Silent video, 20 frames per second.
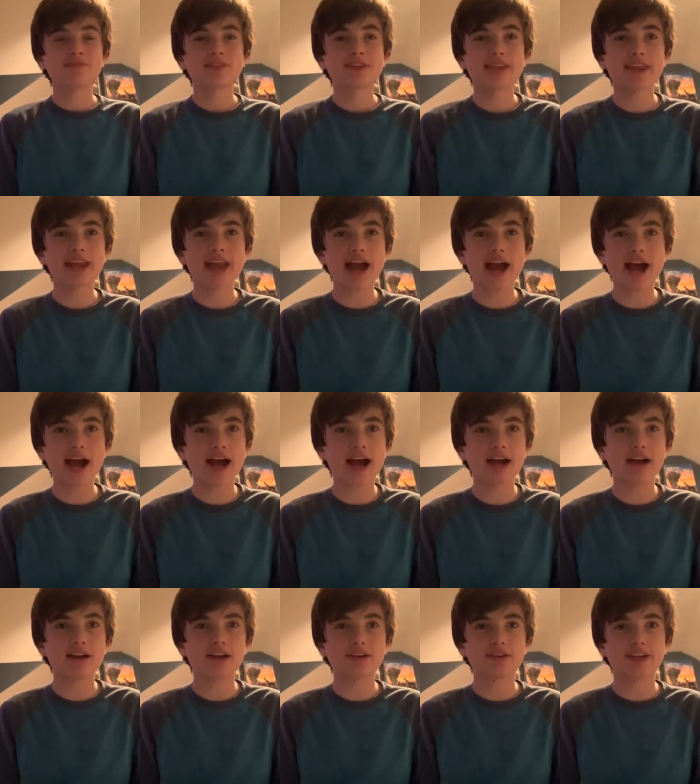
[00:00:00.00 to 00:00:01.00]
yeah,
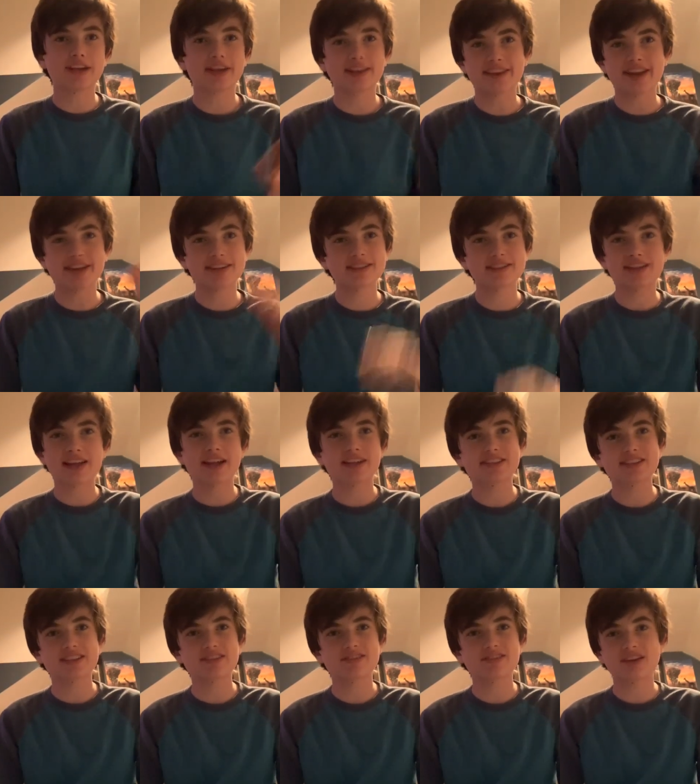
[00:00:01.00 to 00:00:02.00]
okay, that,
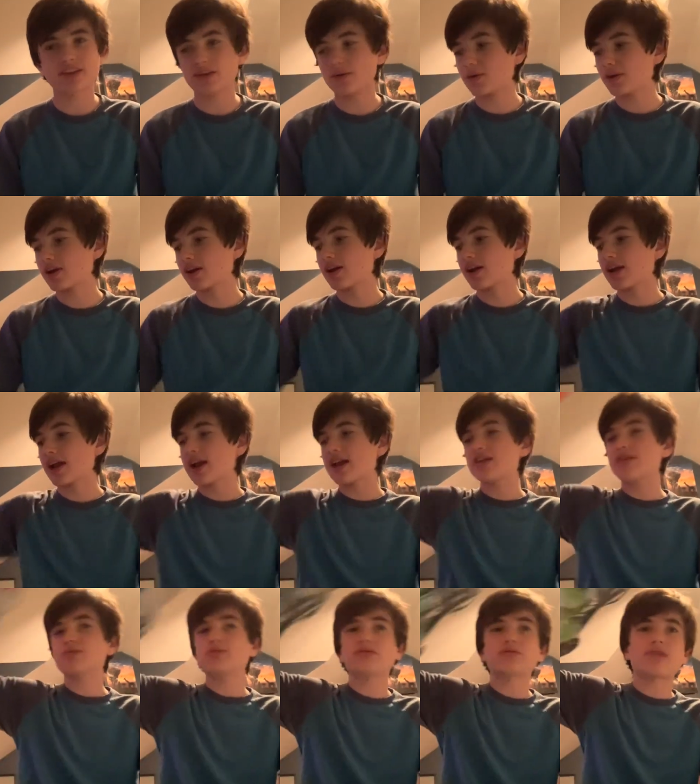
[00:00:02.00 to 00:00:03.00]
that didn't really work.
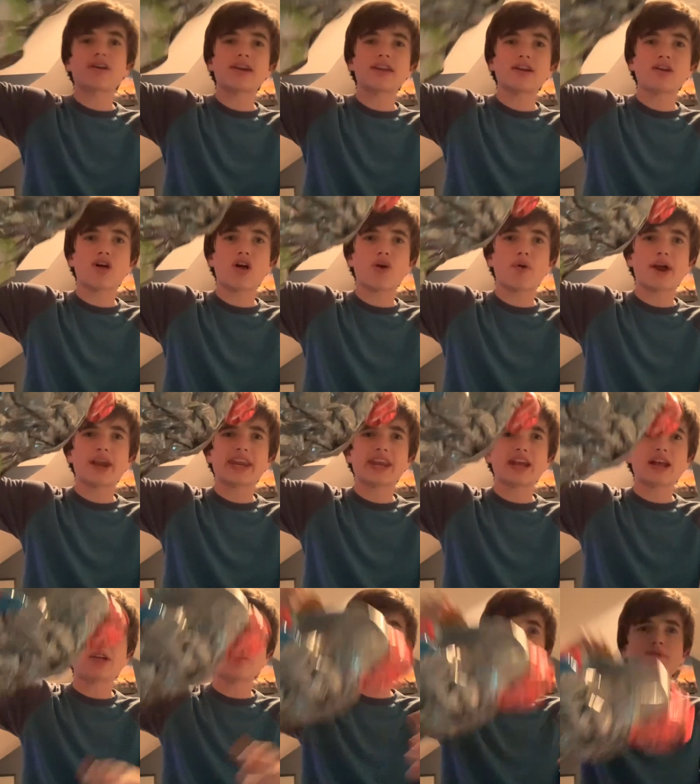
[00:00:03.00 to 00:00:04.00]
Guys, we're running low on
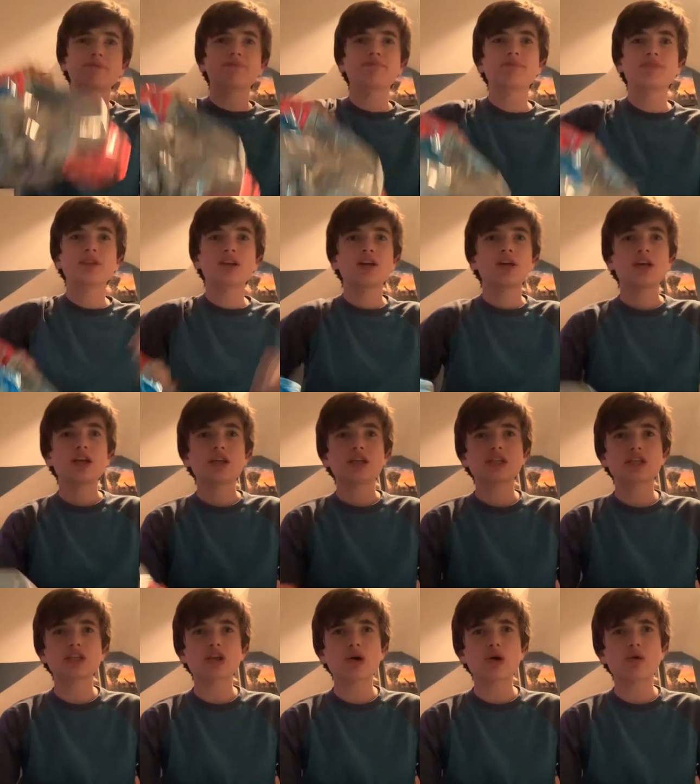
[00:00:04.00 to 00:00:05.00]
helium,
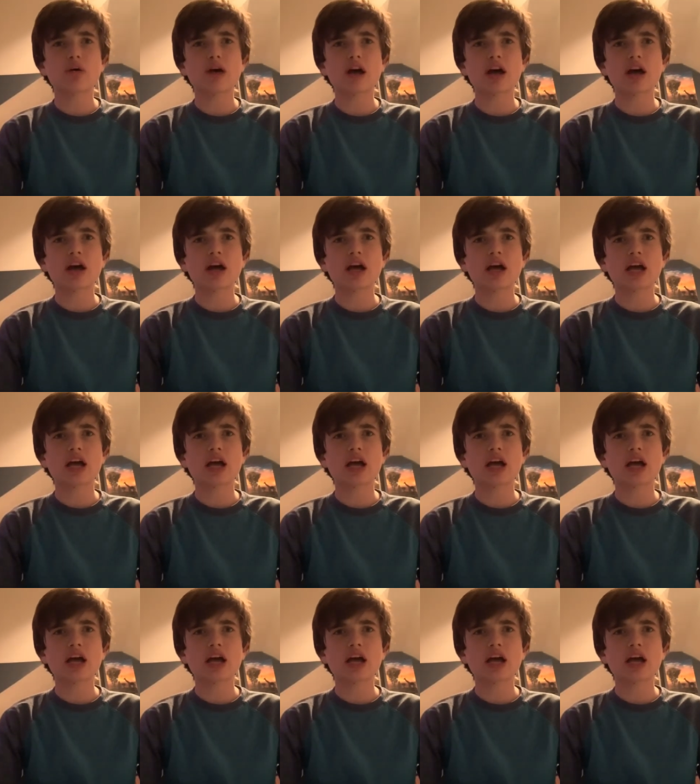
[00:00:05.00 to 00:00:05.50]
so uh,